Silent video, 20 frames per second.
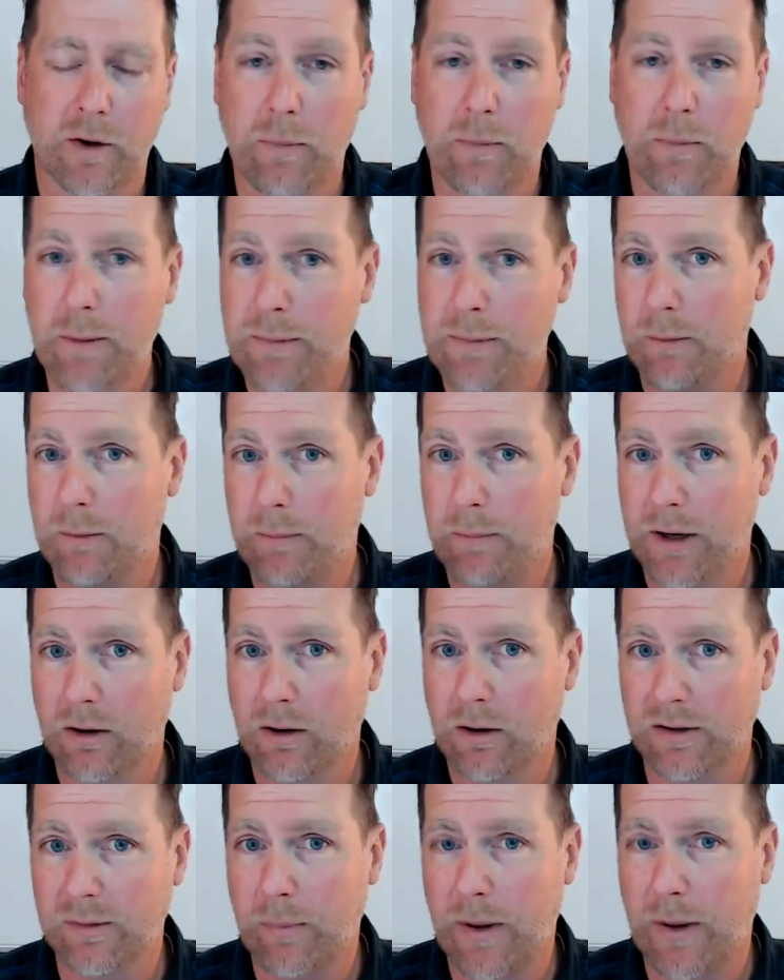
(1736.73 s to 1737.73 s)
There might be a
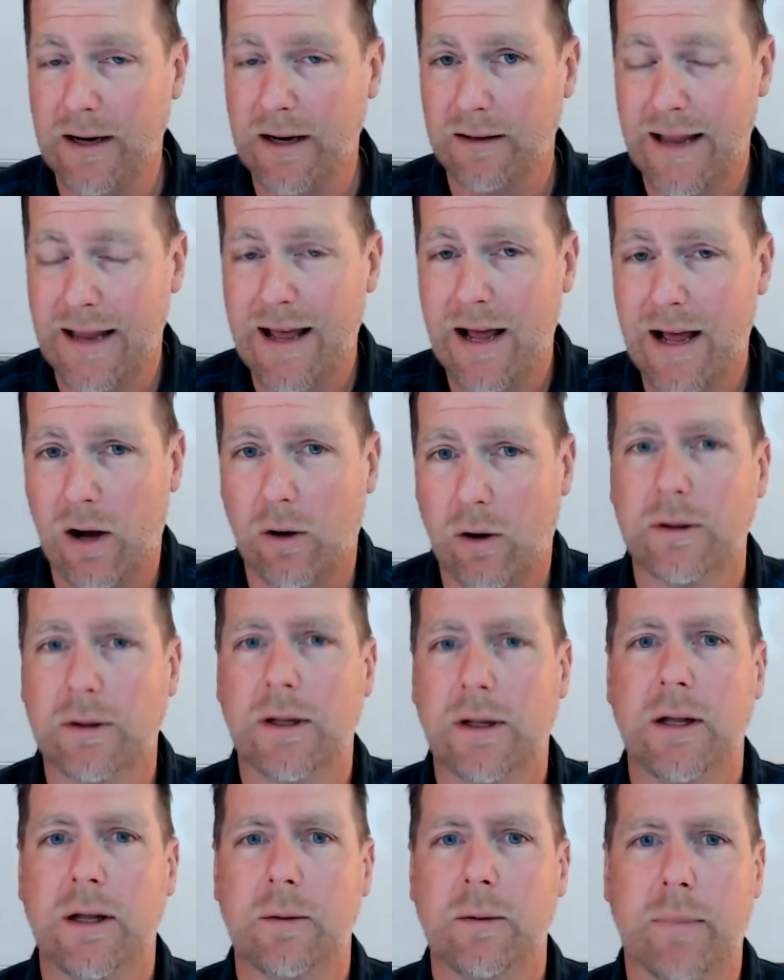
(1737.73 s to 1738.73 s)
bigger spike now,
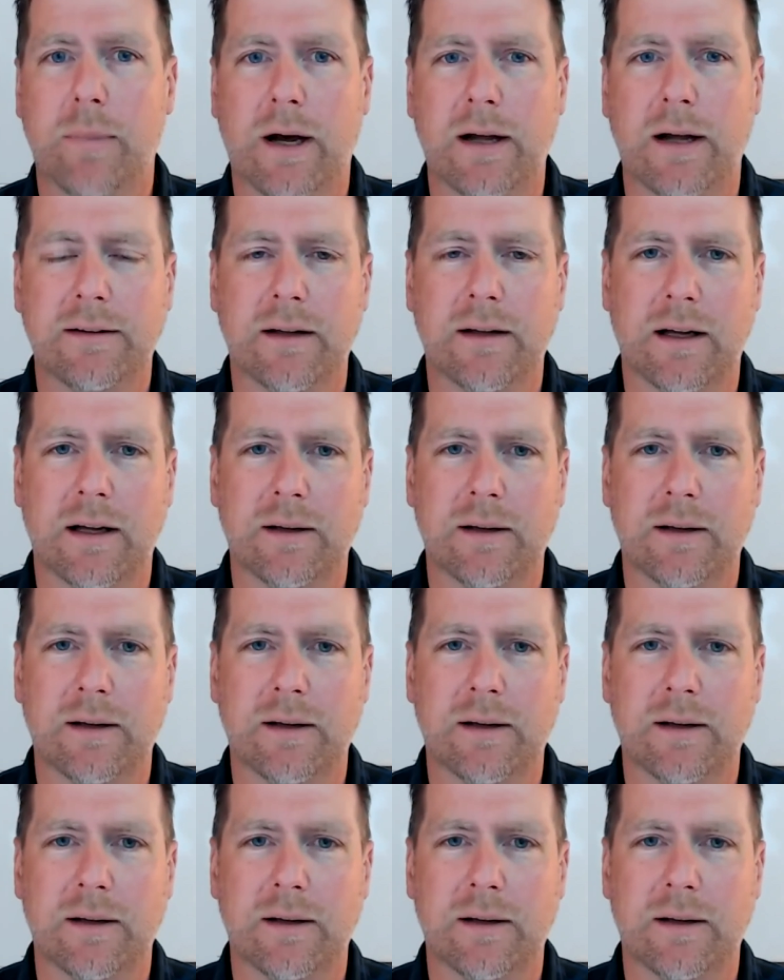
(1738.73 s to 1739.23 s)
but